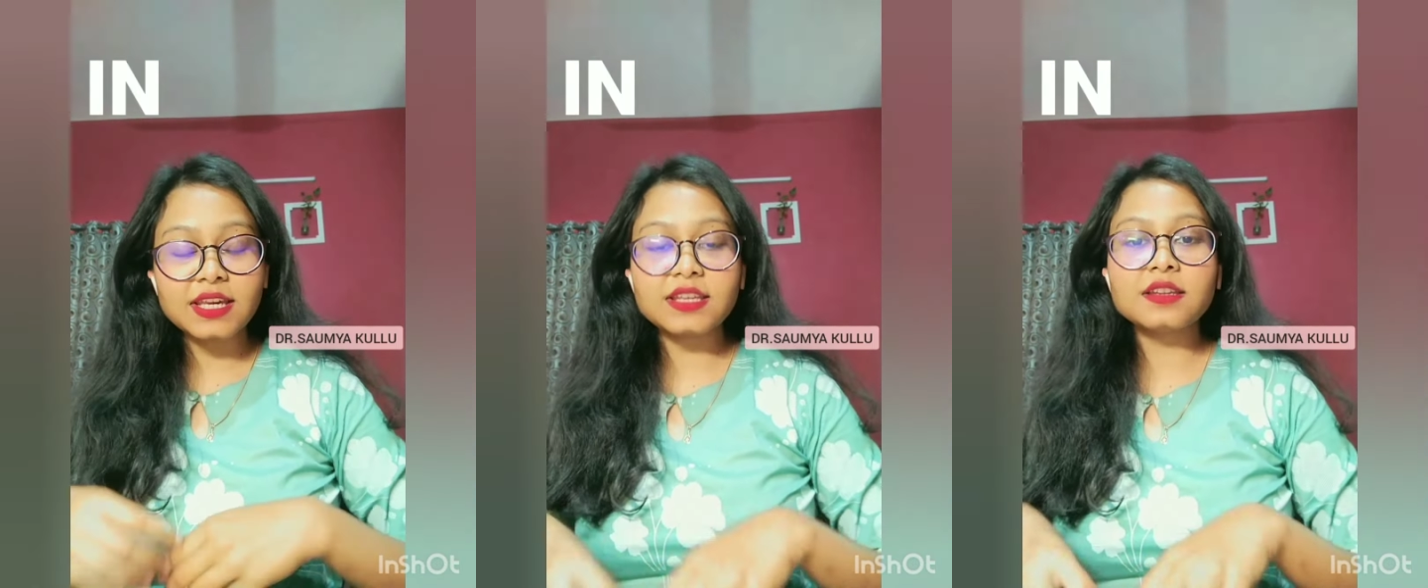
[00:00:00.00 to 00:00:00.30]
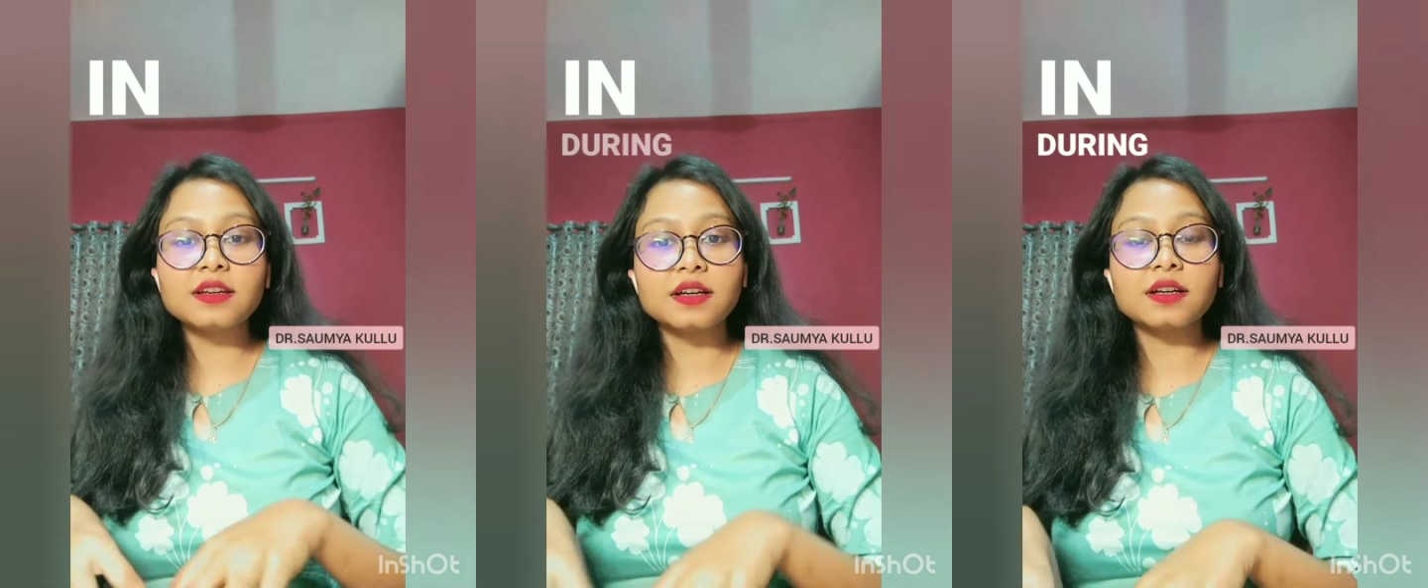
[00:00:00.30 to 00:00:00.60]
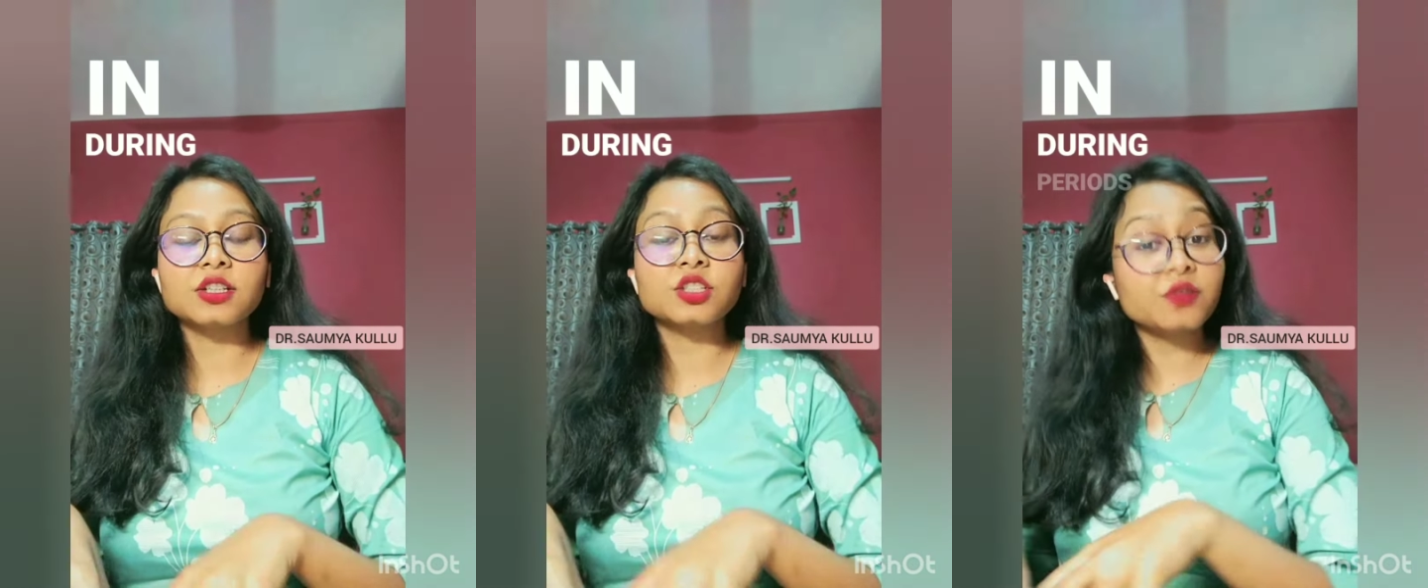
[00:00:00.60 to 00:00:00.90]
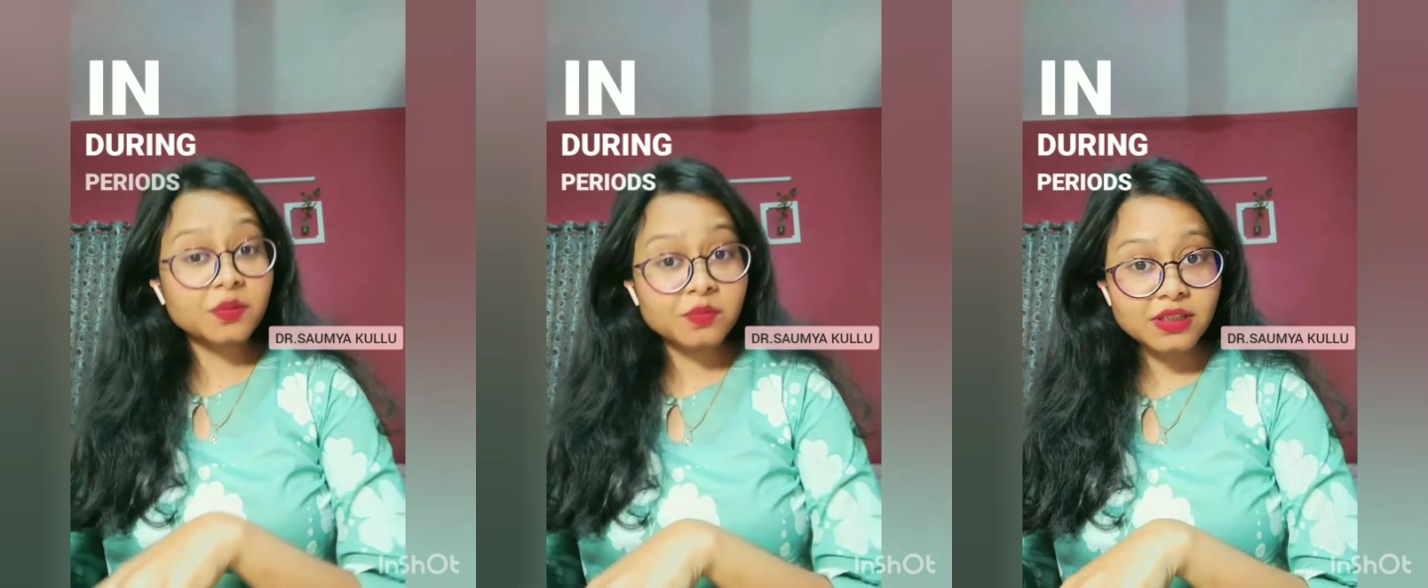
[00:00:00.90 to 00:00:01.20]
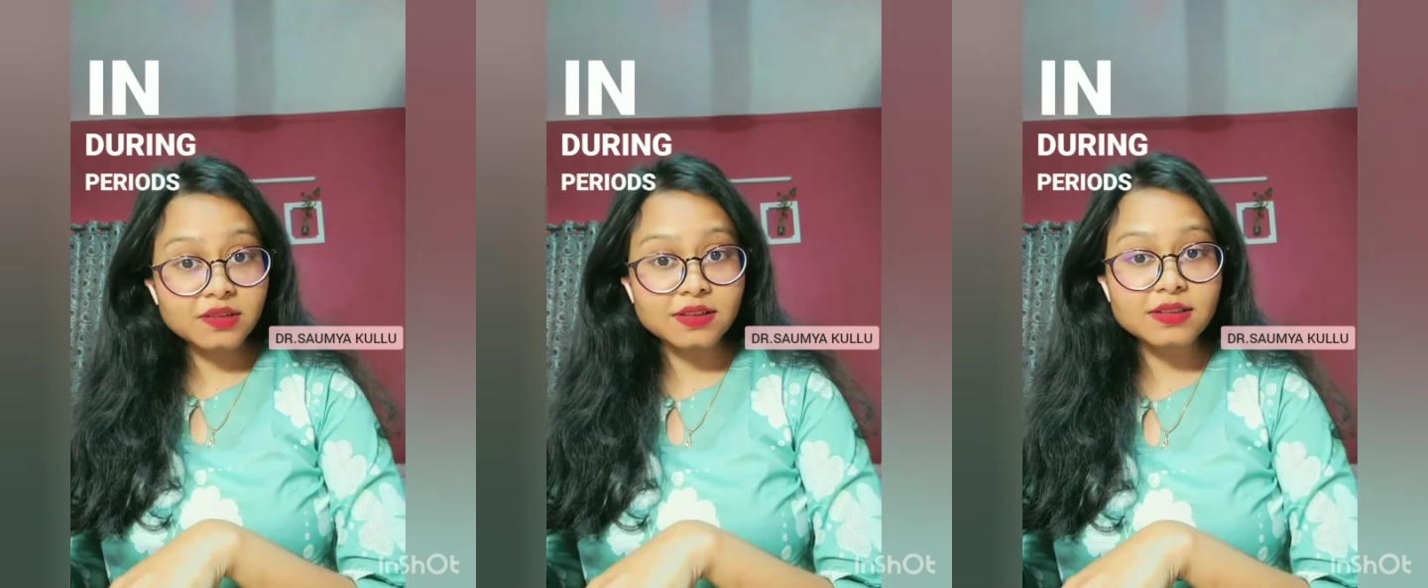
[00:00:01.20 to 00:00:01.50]
in during
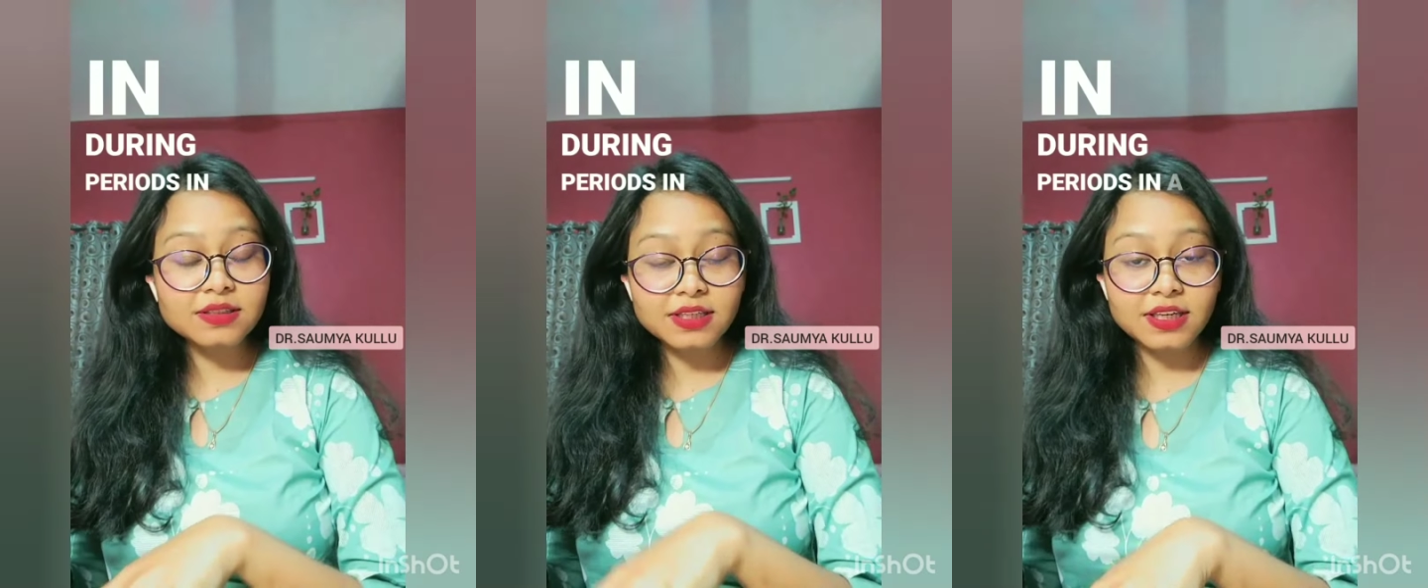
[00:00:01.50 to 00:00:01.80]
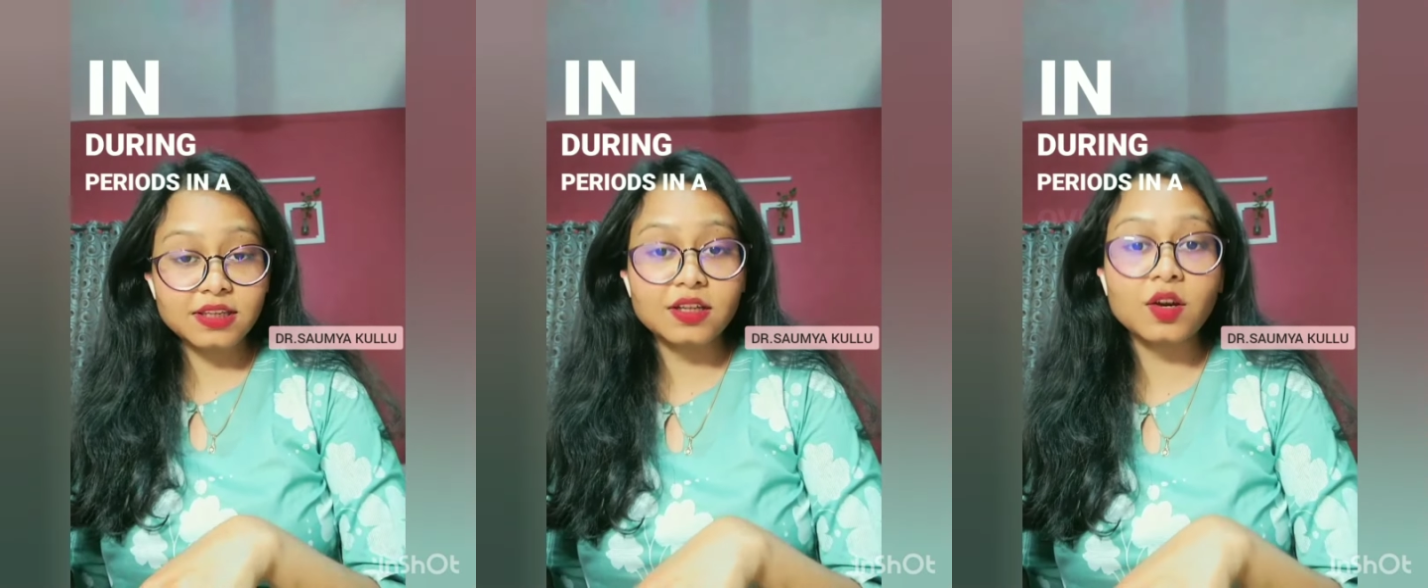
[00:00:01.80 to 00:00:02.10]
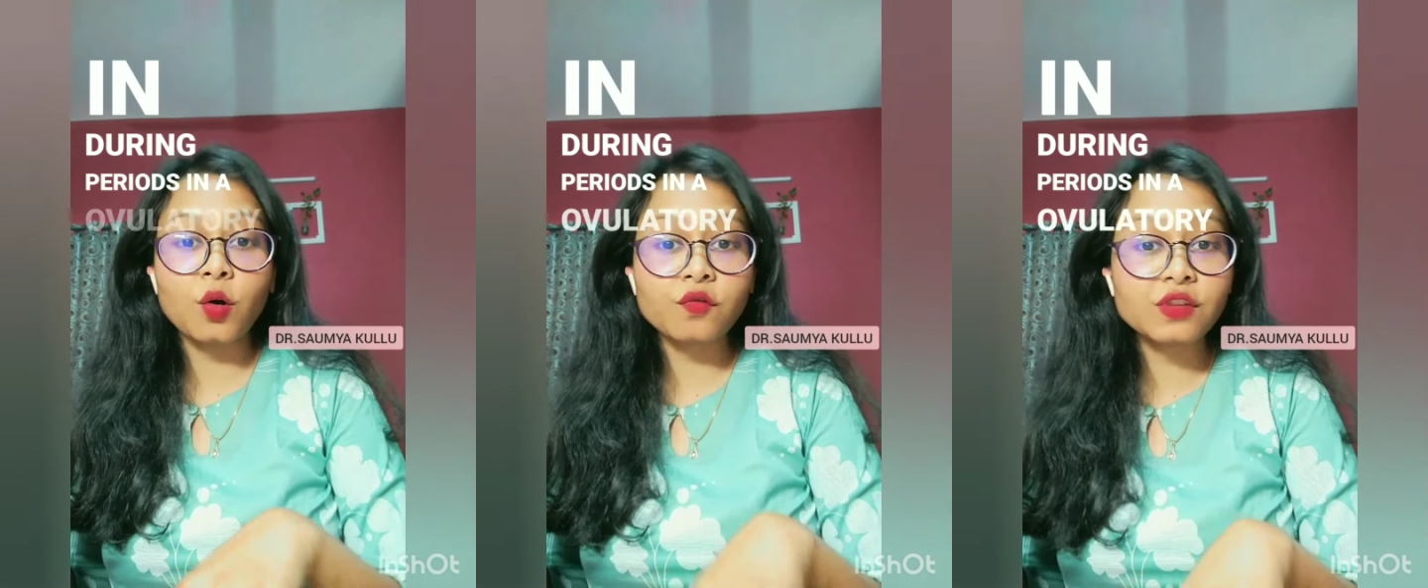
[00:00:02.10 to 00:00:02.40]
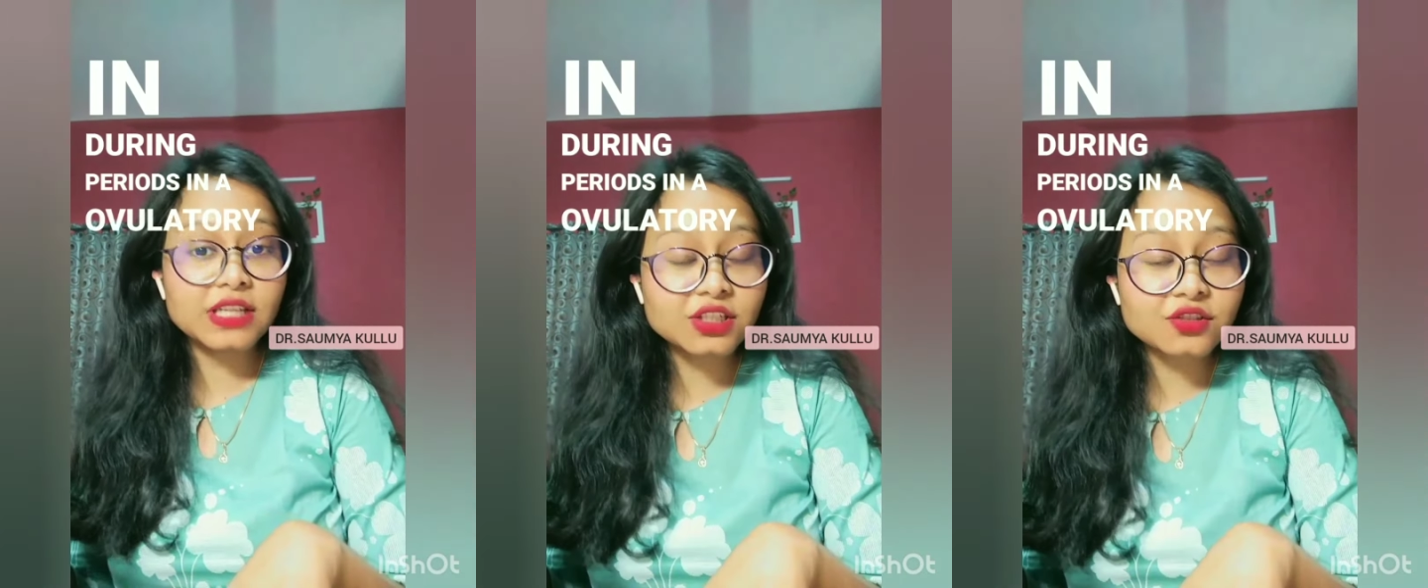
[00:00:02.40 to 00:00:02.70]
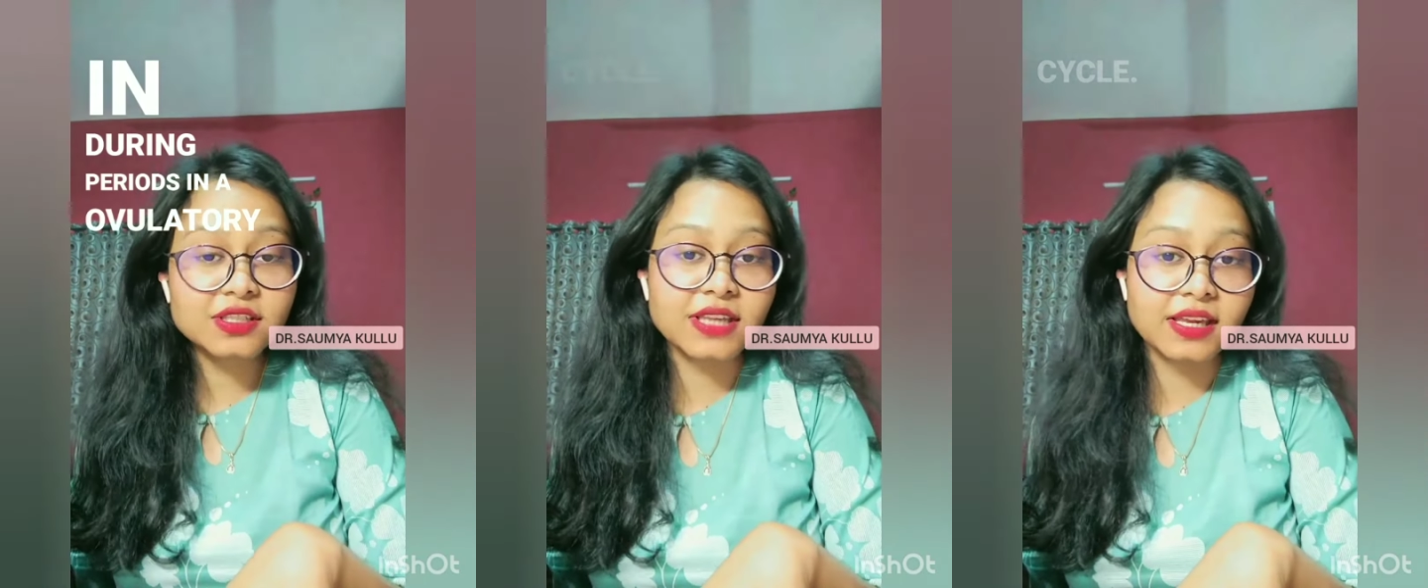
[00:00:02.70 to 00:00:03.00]
periods in a
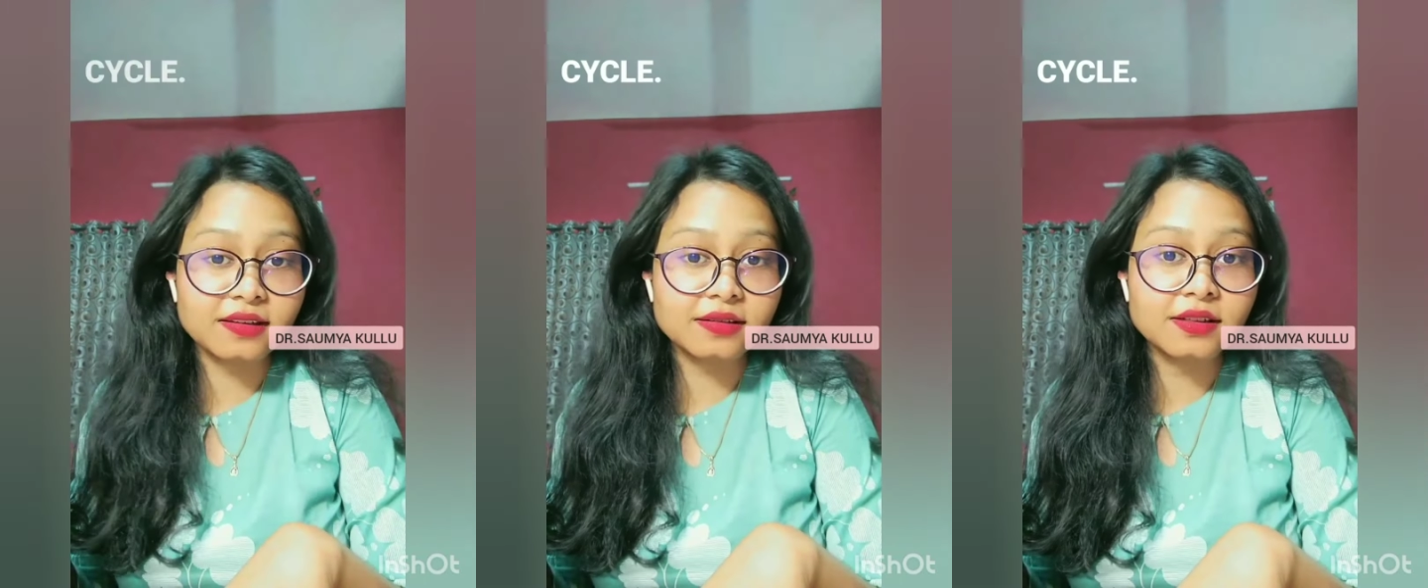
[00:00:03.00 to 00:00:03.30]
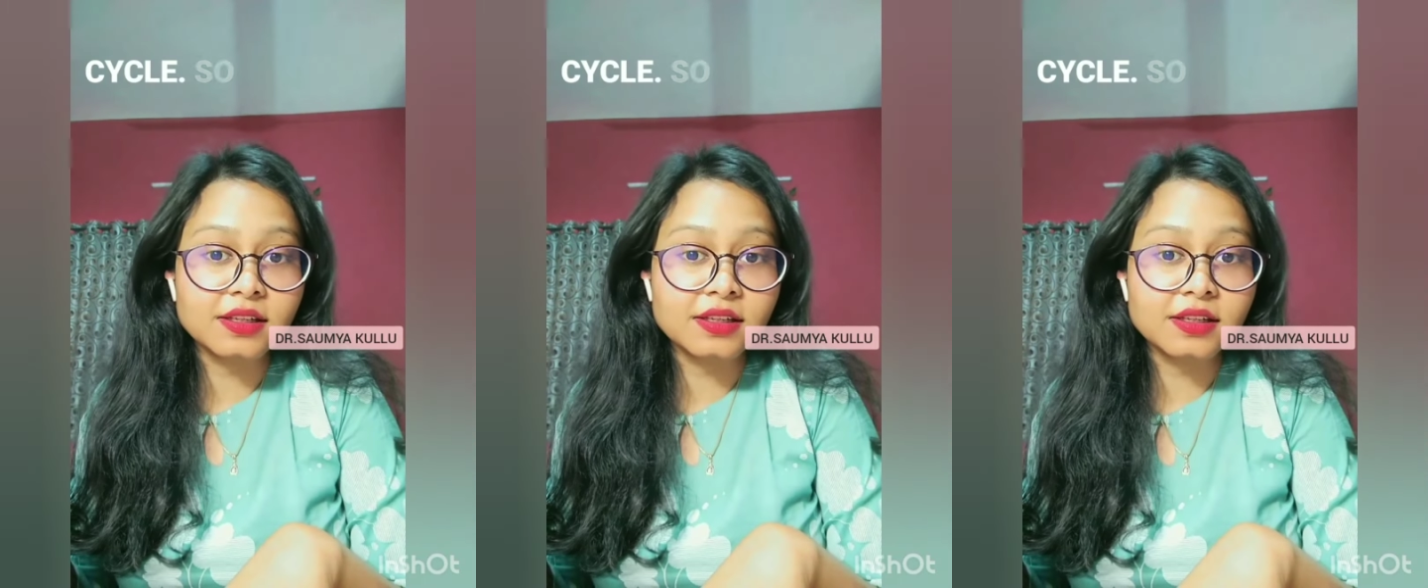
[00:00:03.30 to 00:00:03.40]
ovulatory cycle.